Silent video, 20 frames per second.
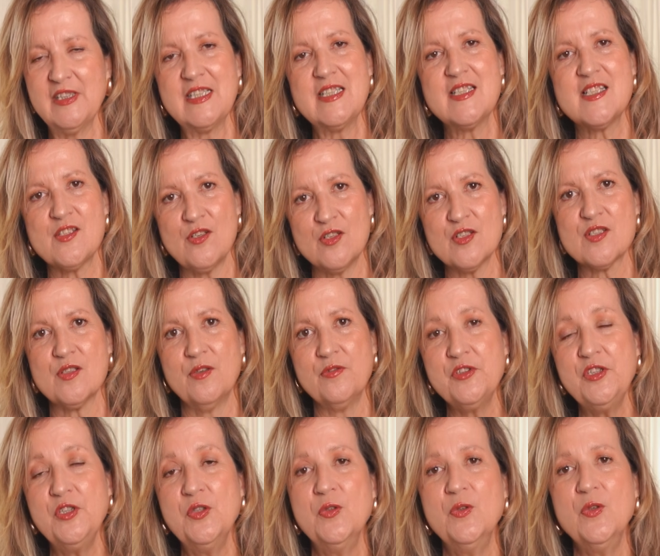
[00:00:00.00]
It's also
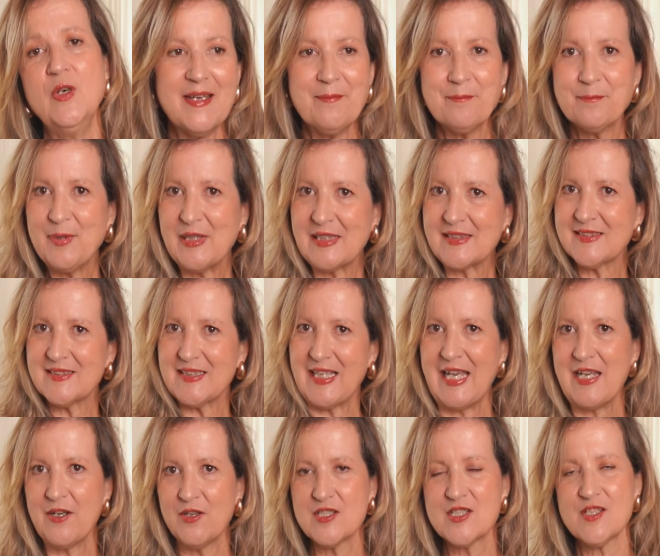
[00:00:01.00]
new, but
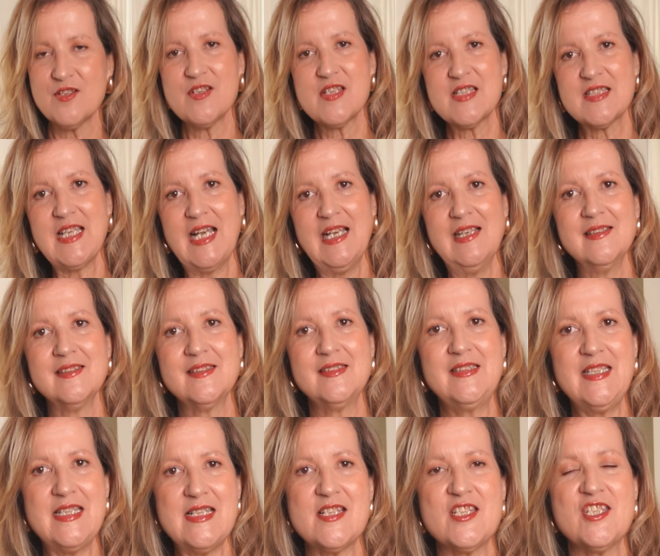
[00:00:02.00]
I also styled
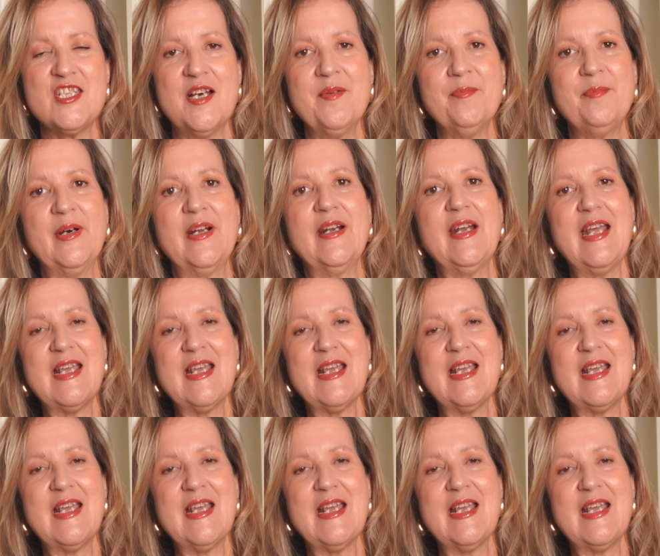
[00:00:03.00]
this jumper